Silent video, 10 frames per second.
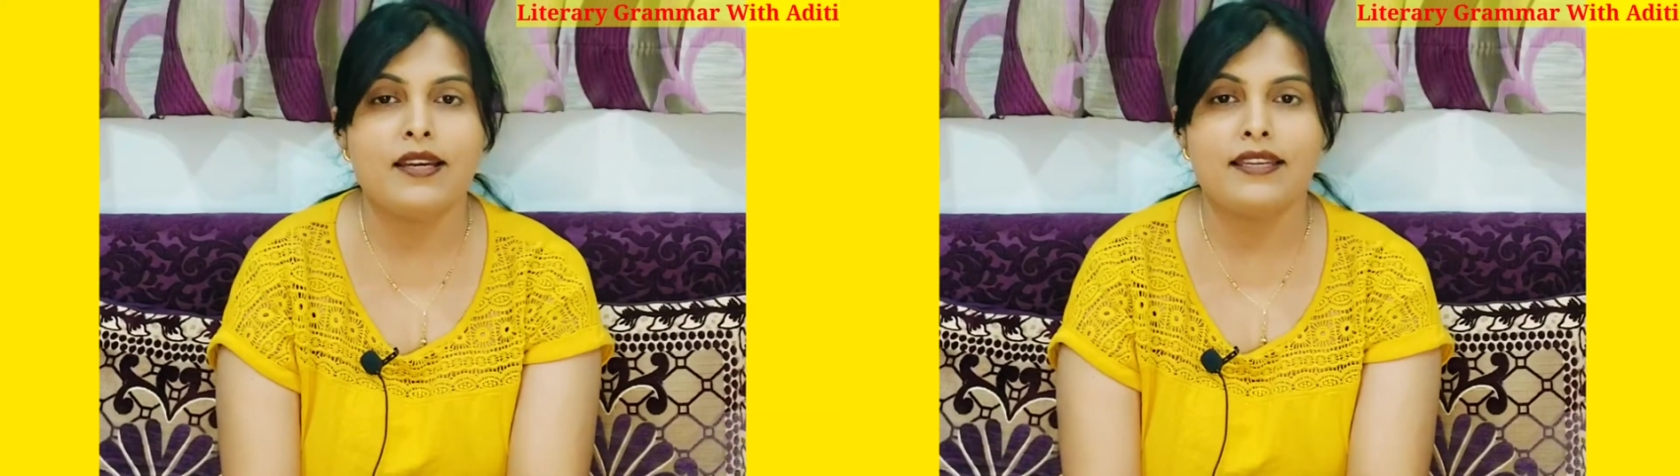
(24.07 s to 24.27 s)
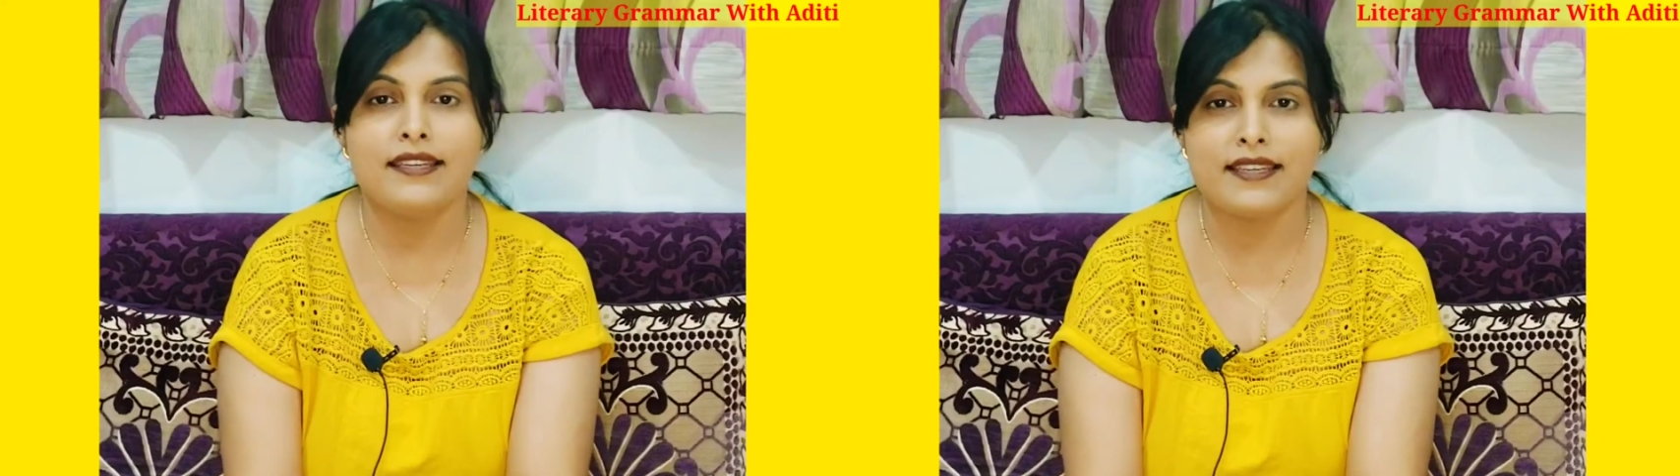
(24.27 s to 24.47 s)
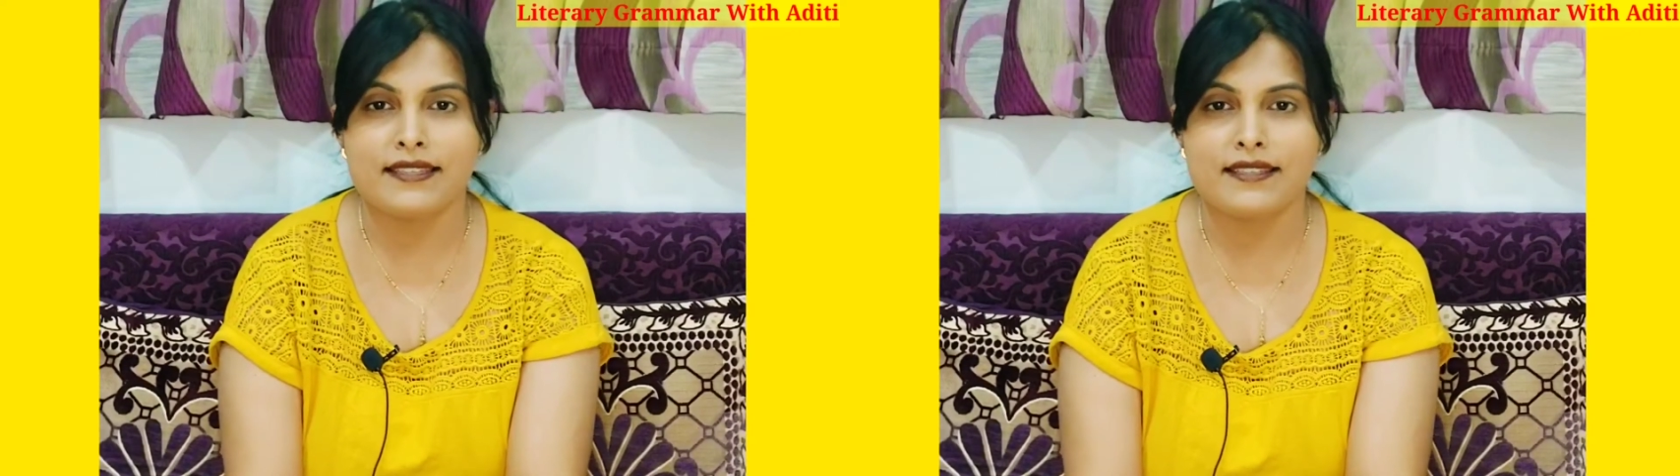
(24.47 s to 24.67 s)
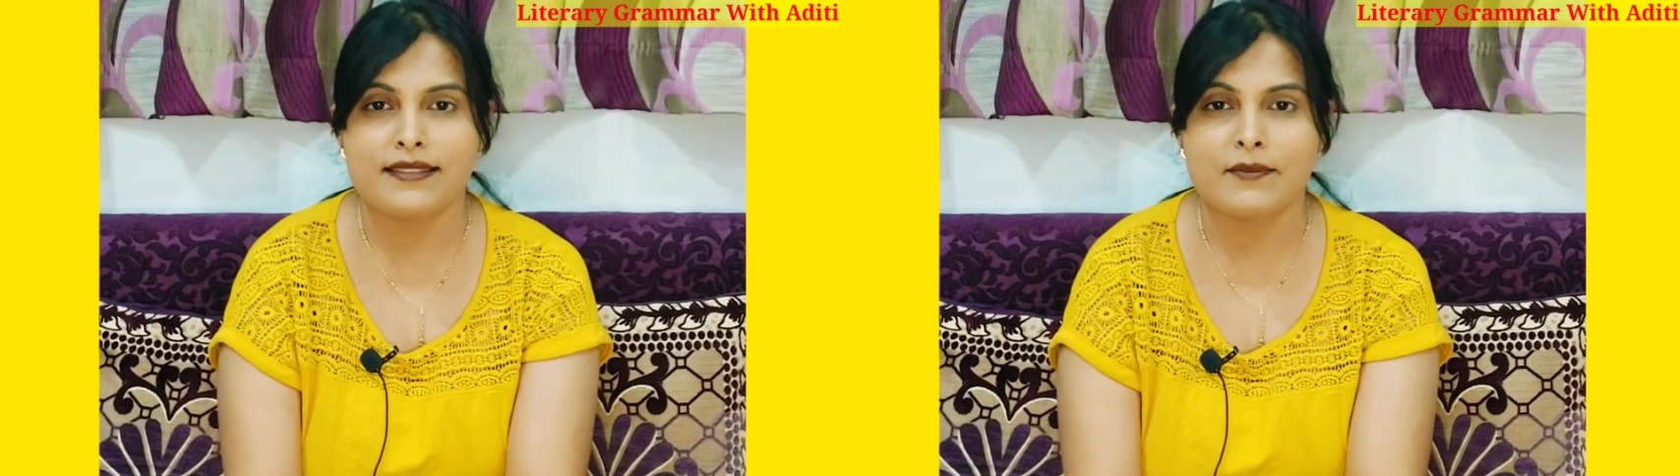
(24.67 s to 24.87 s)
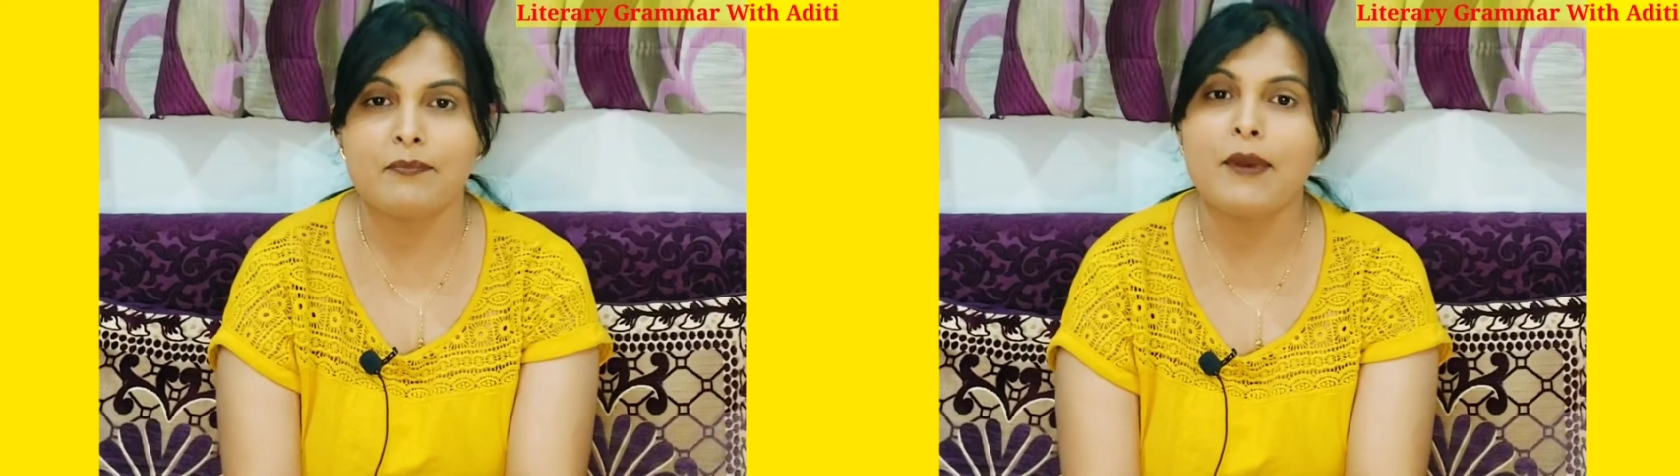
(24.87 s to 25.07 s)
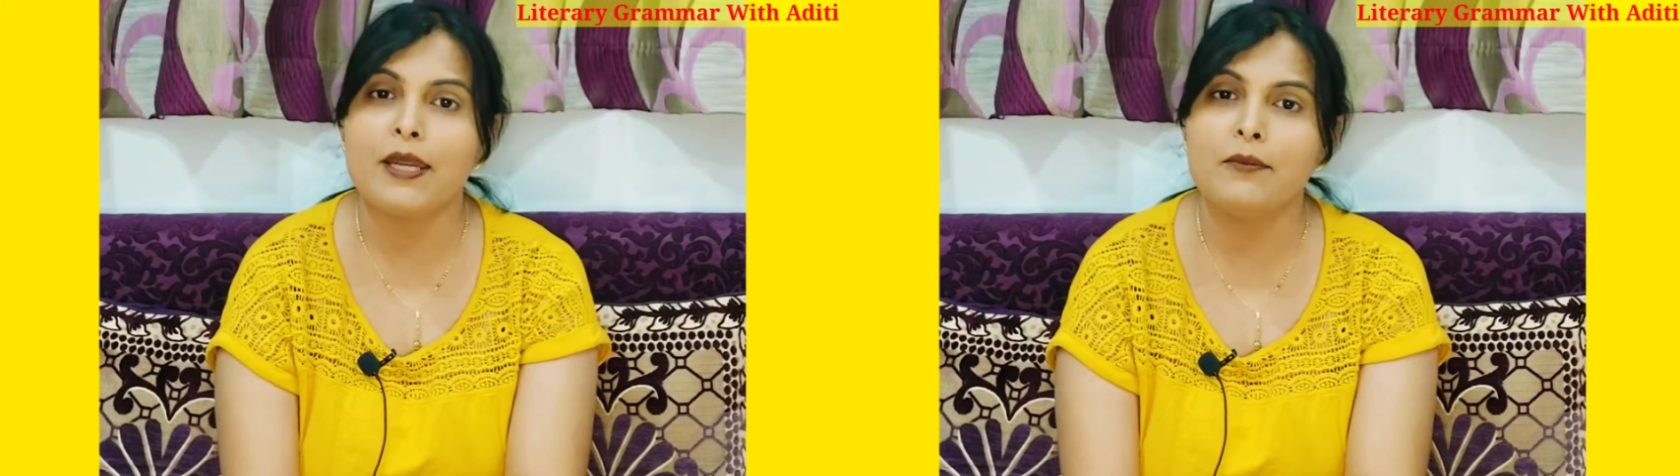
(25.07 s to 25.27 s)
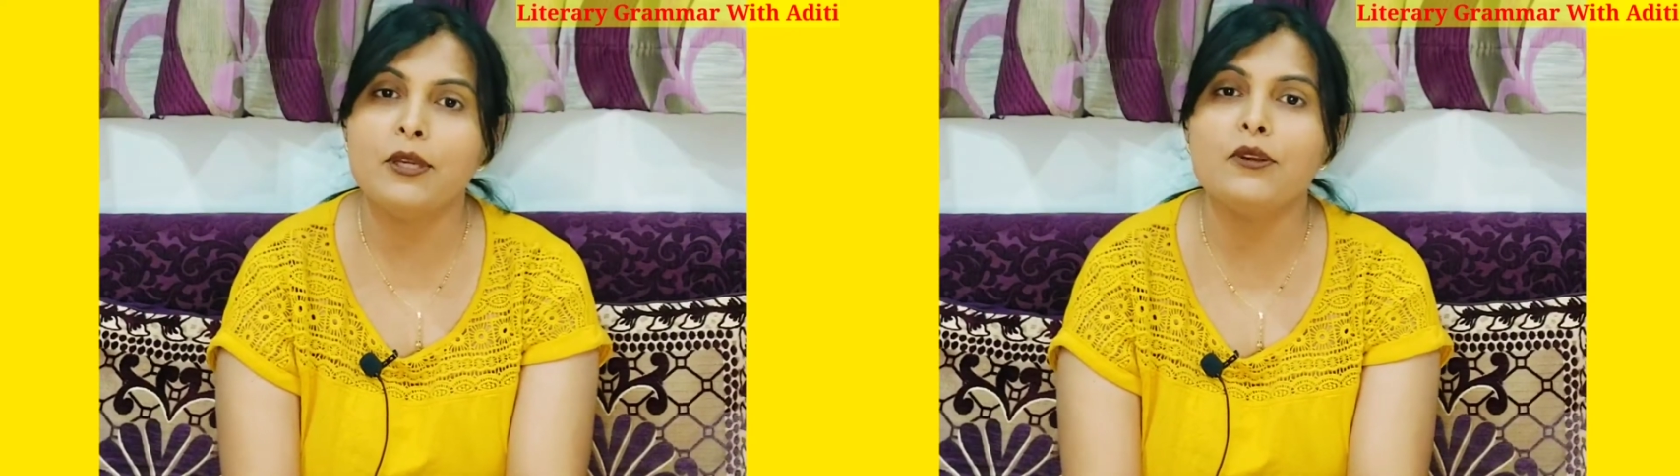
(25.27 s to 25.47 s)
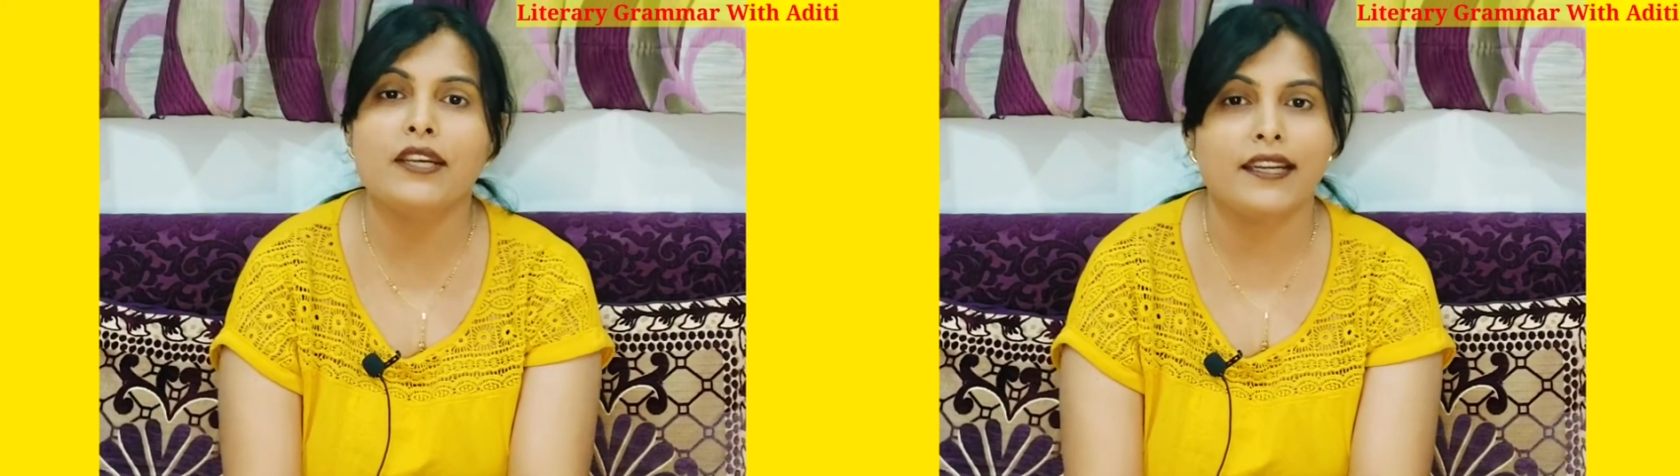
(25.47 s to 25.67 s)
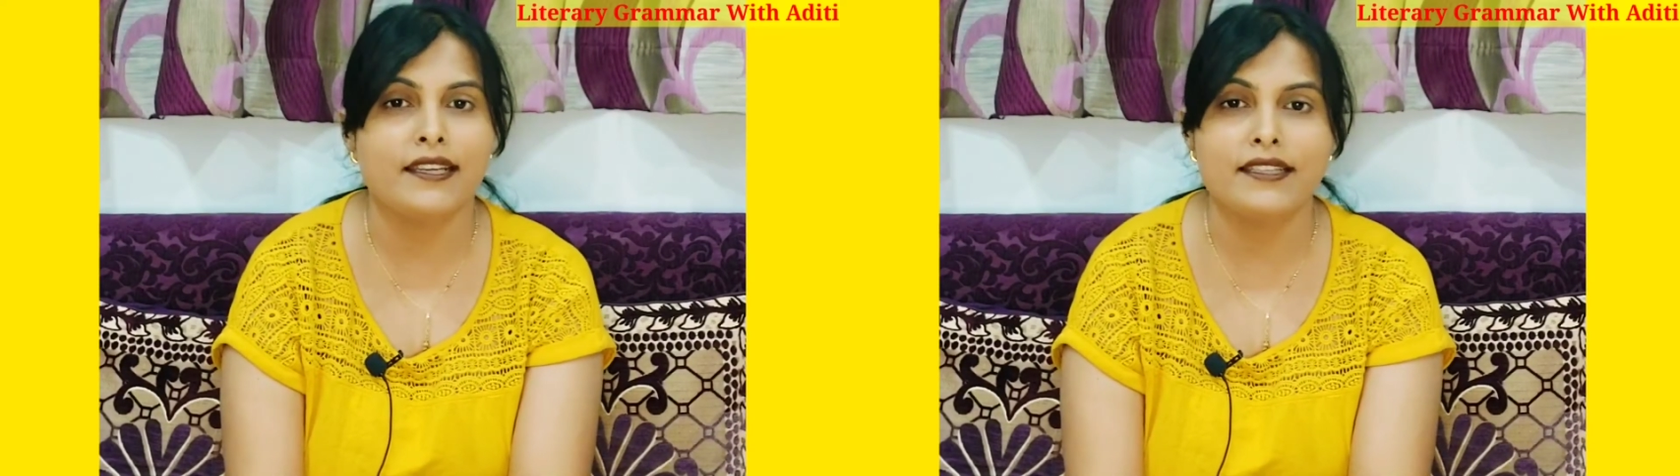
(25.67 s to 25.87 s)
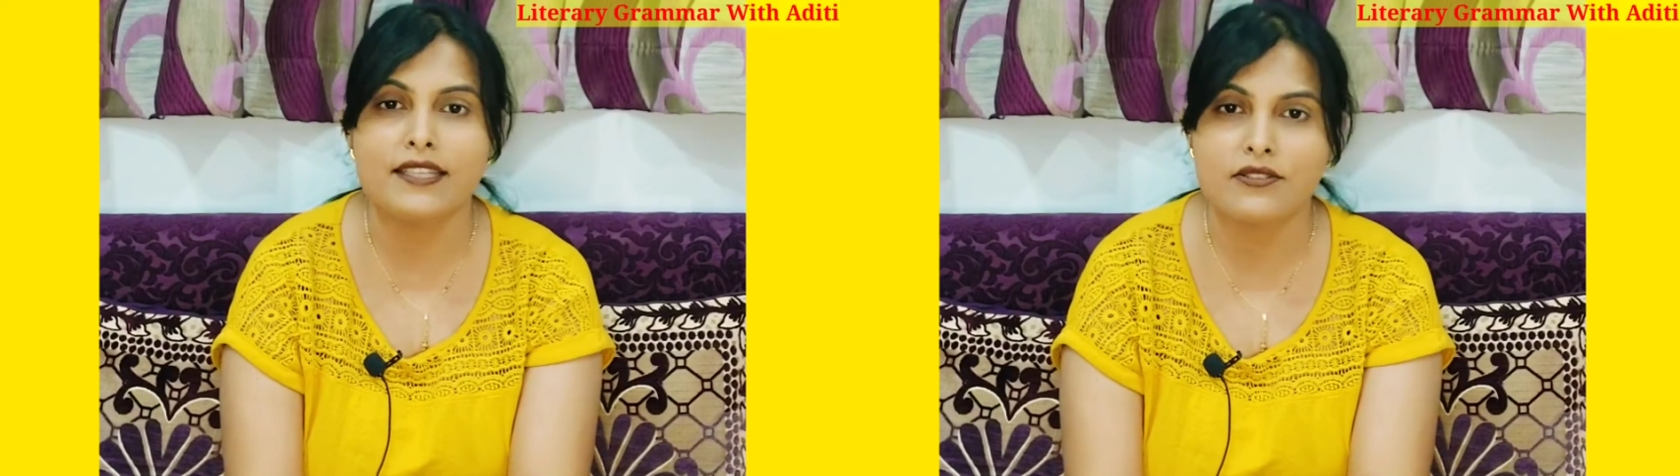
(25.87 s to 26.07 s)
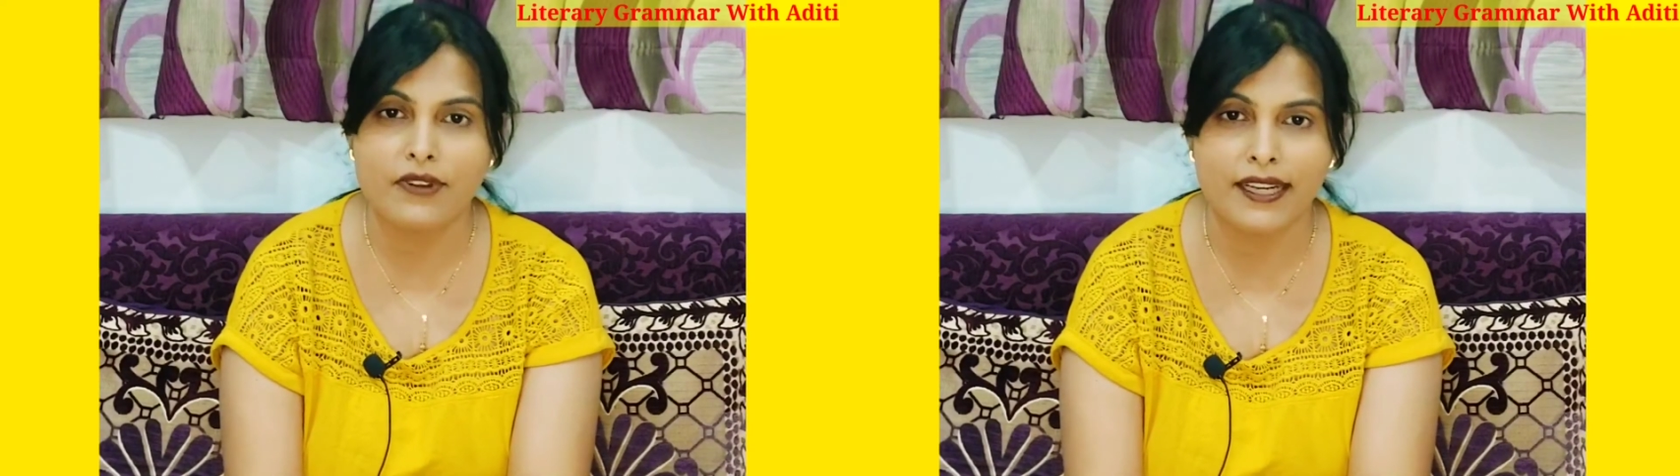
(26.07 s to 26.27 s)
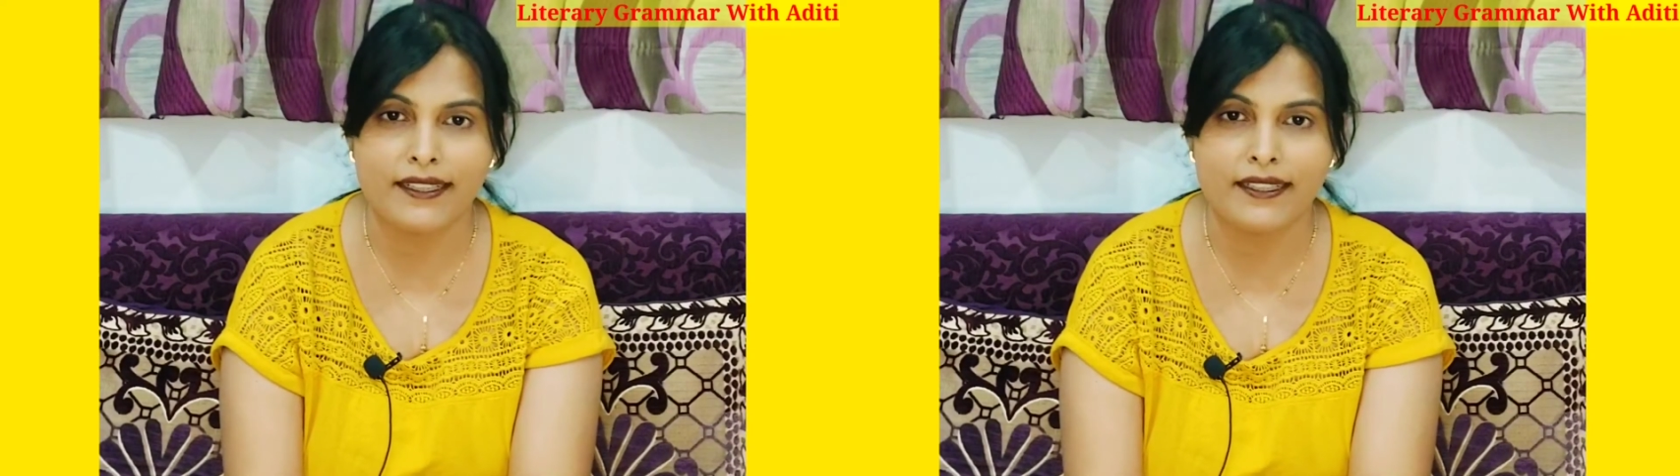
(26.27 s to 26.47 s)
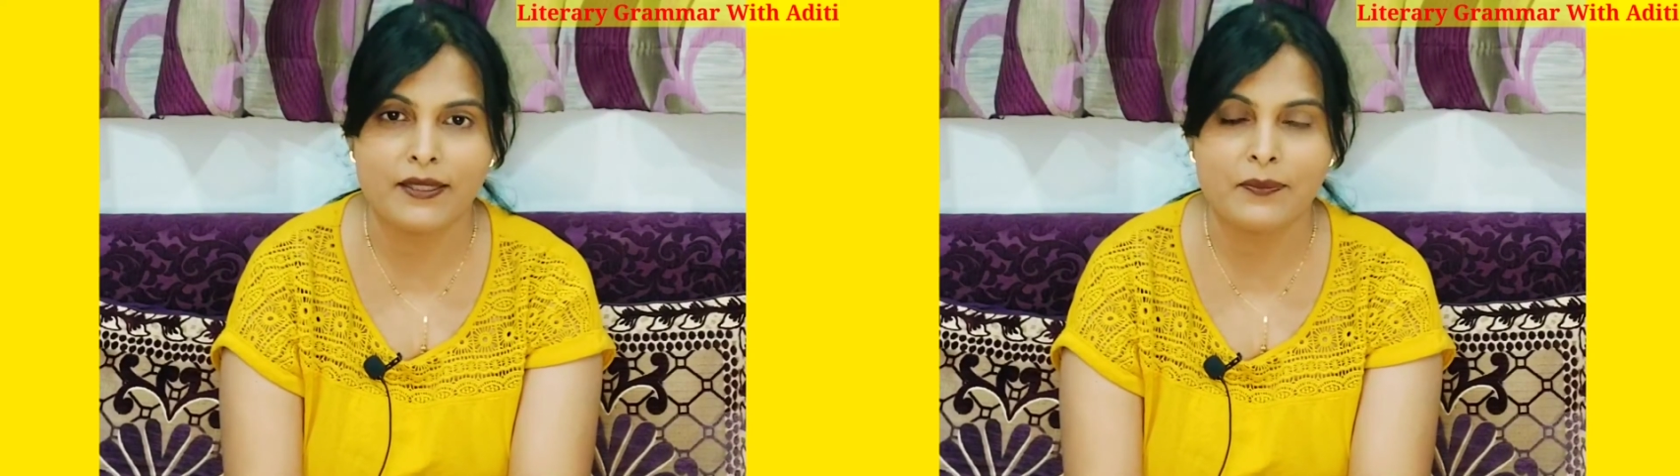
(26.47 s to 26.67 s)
Yes, might be you're getting this right.